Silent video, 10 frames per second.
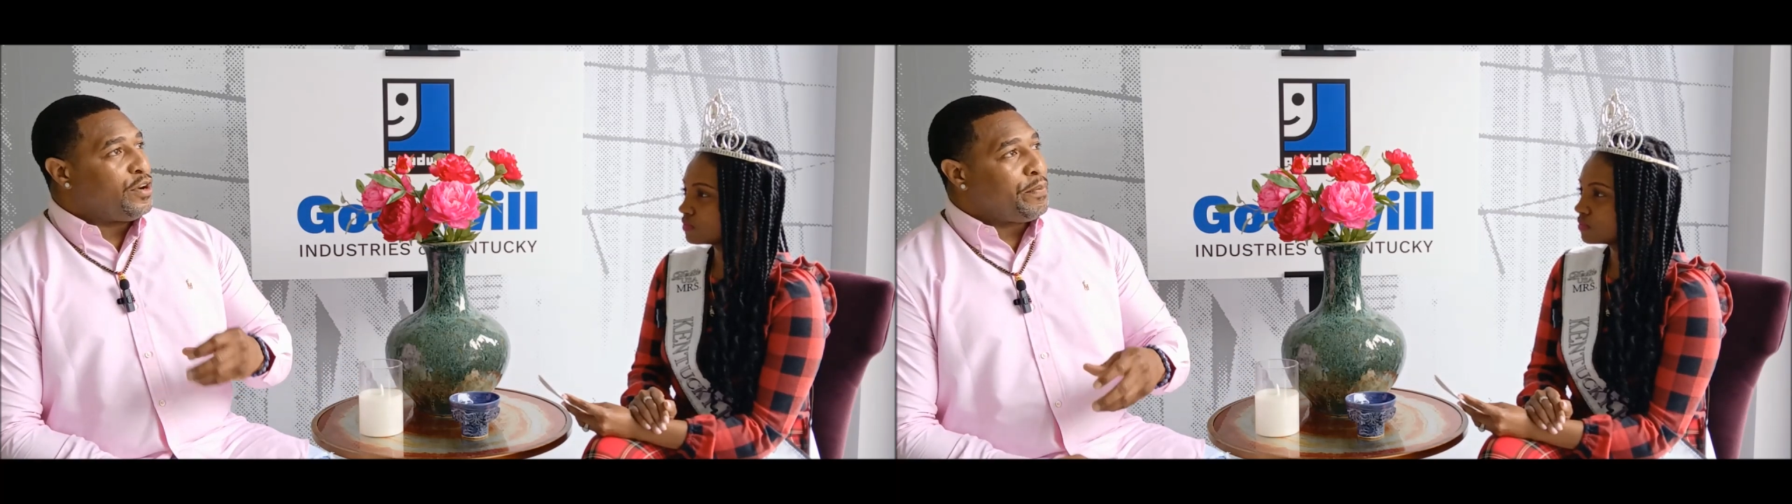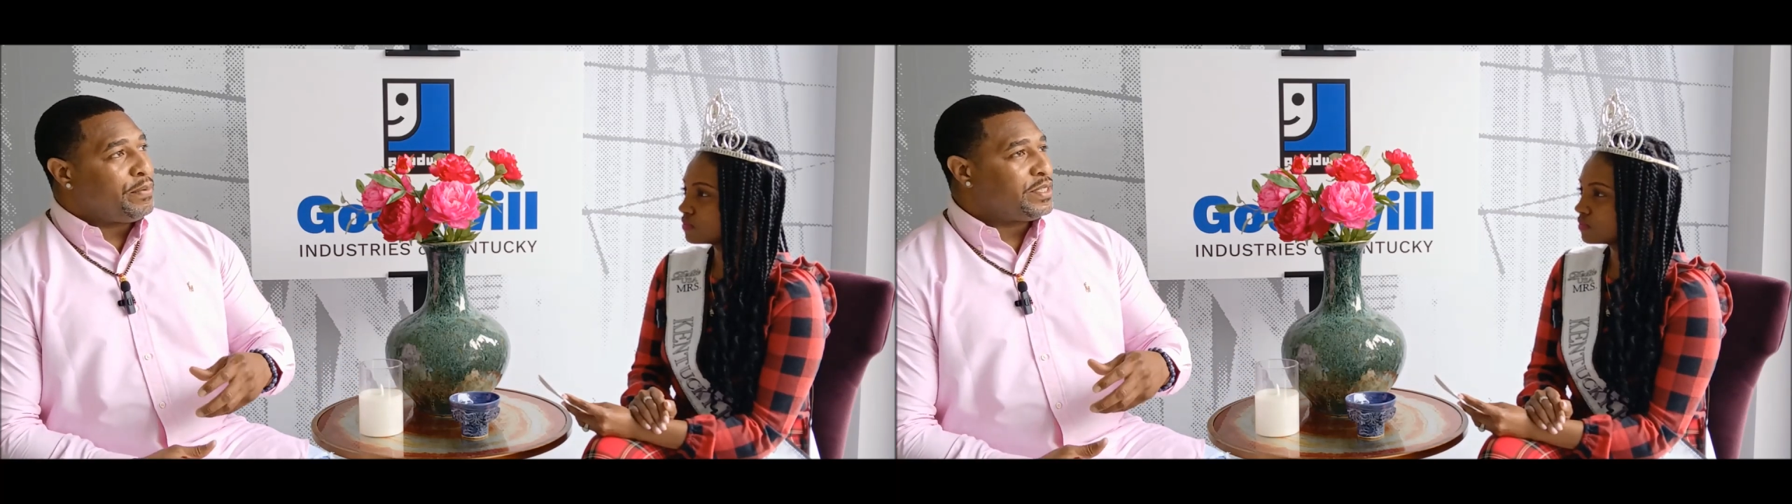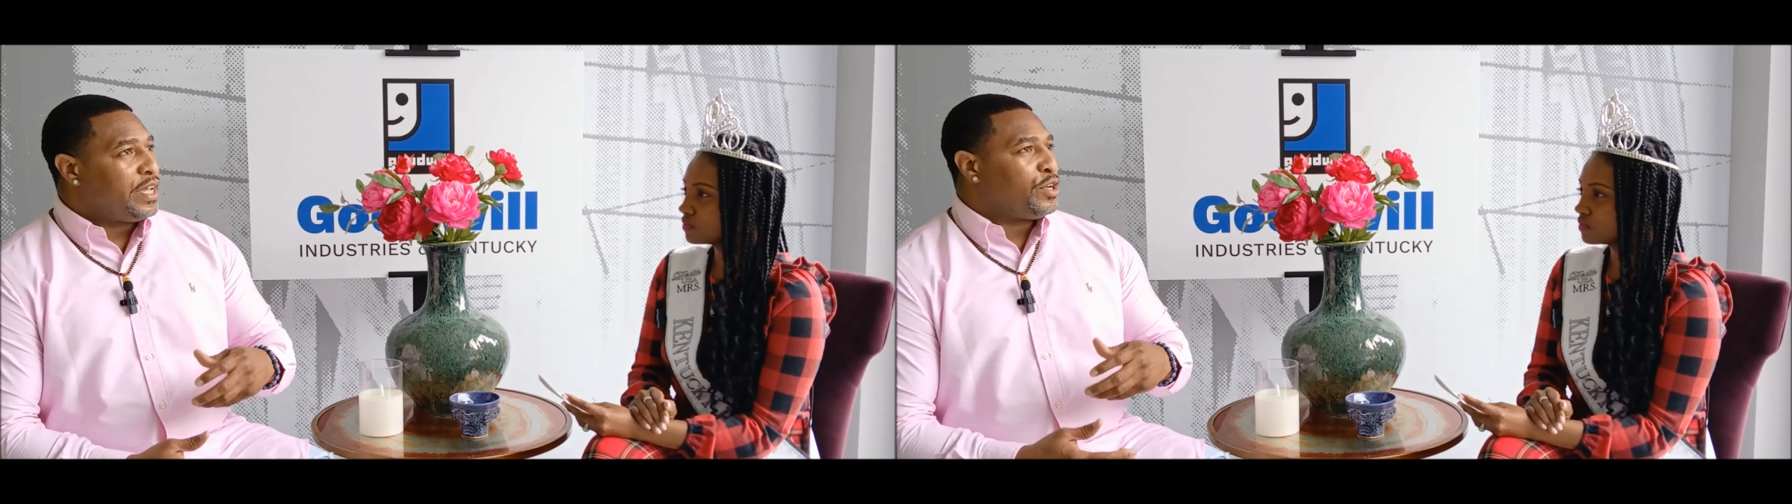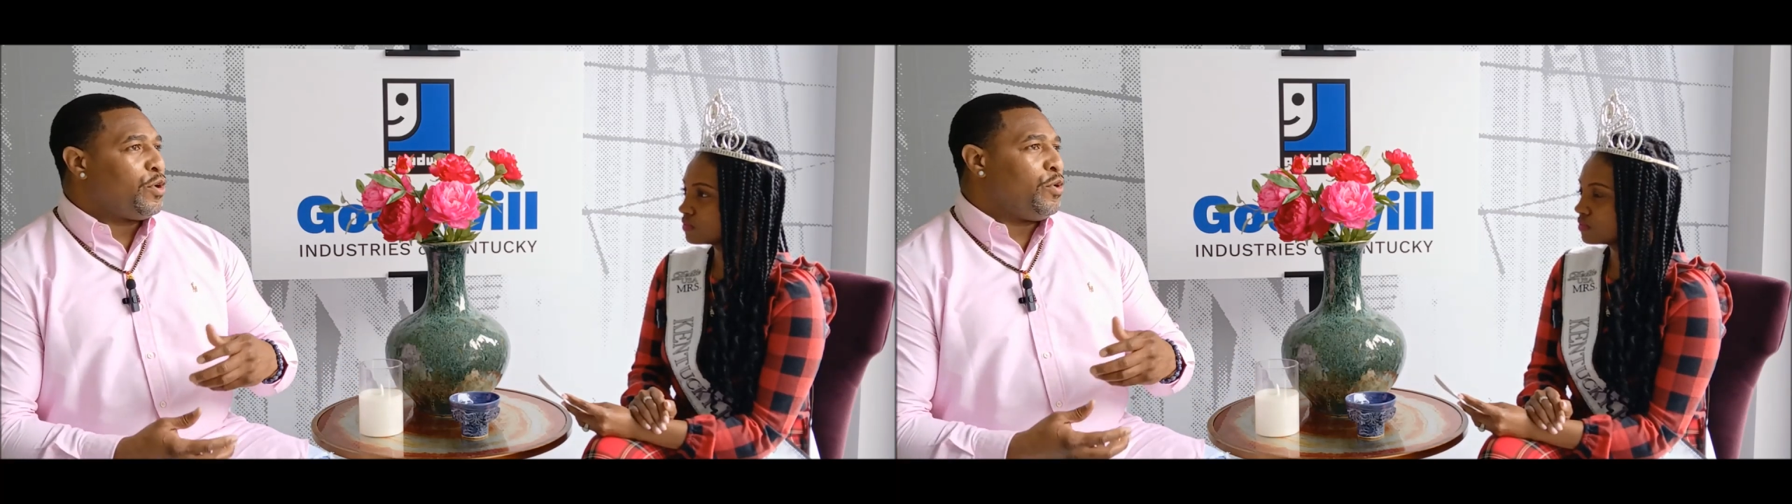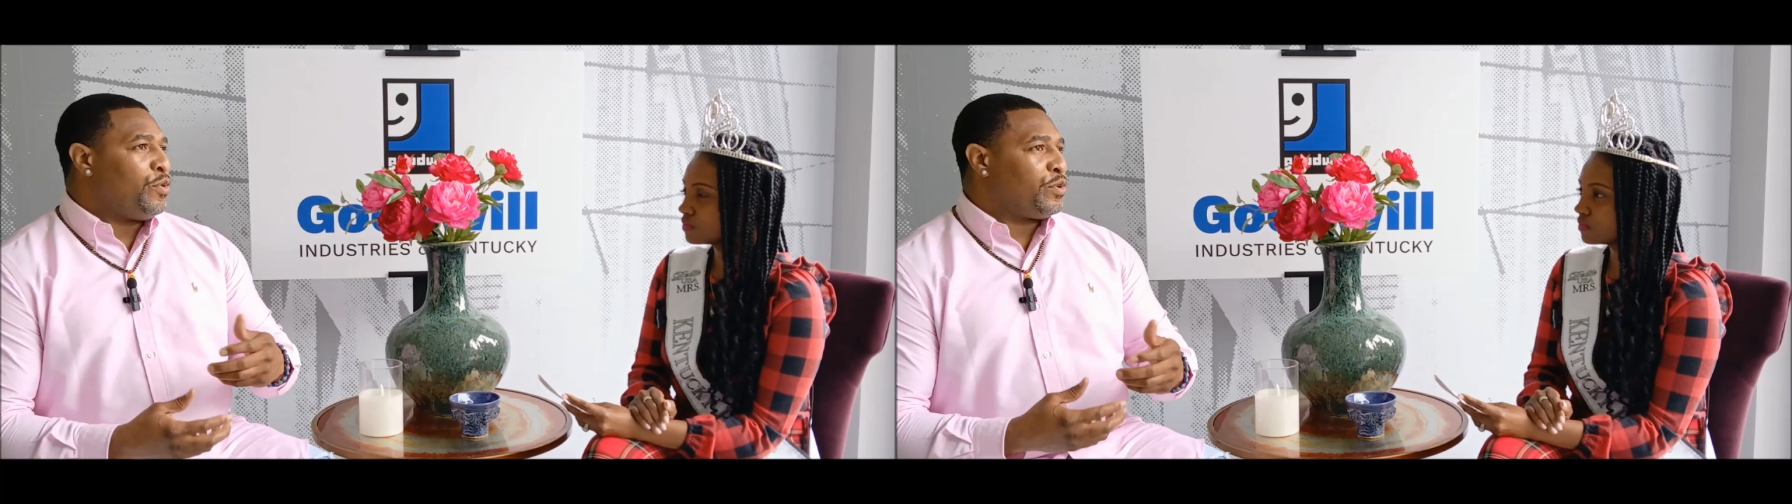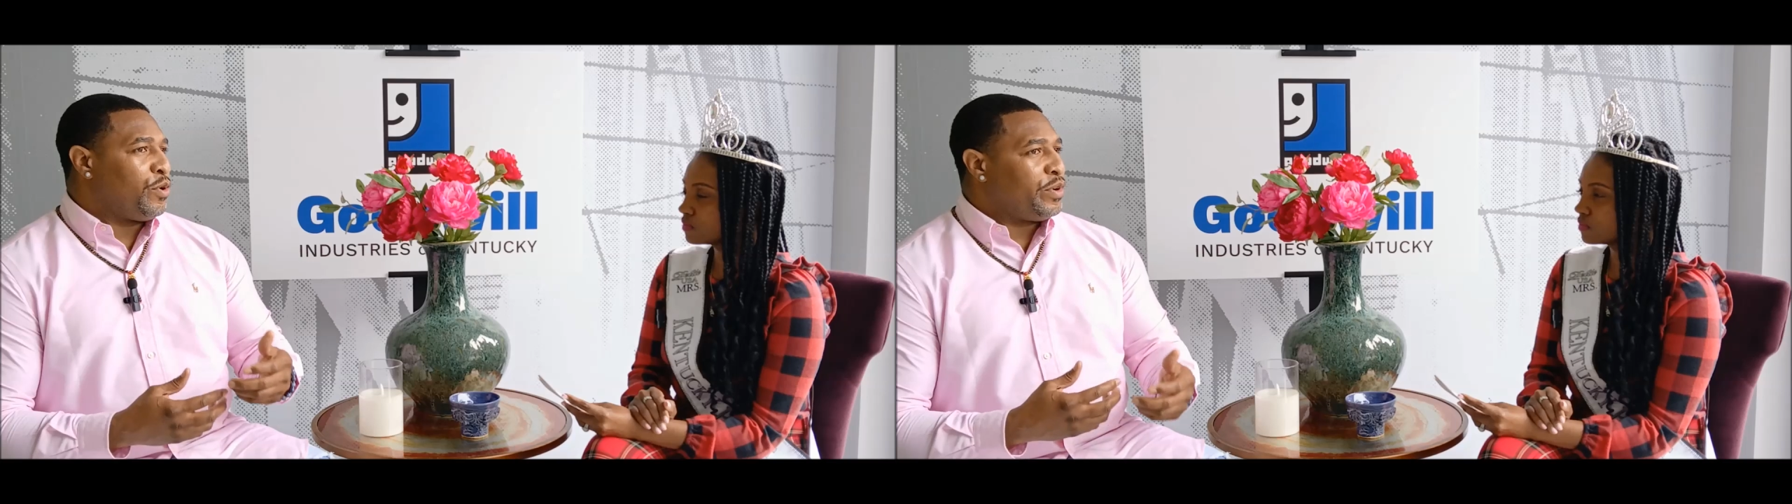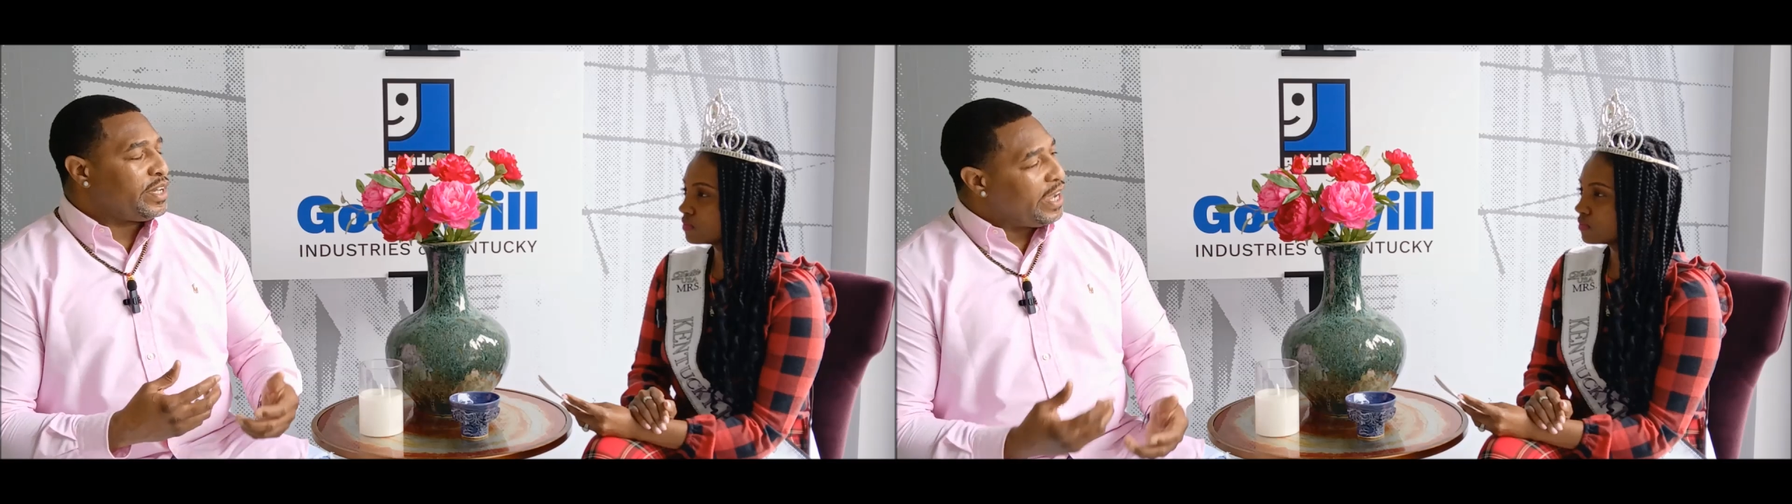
know people say, go to